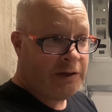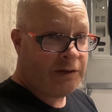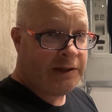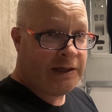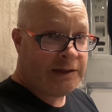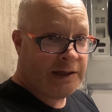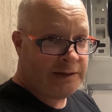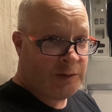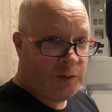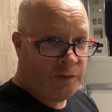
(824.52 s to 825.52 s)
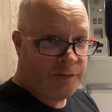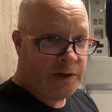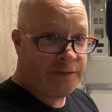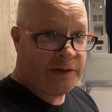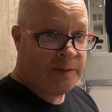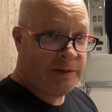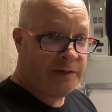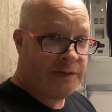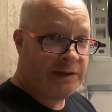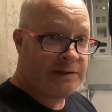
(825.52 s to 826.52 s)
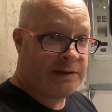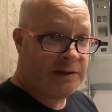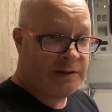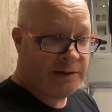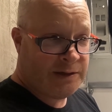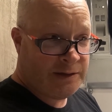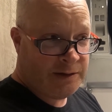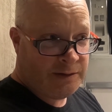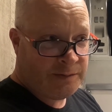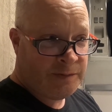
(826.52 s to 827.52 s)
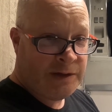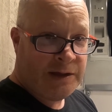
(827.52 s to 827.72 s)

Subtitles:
you'll get like the whole verified by Visa, and they'll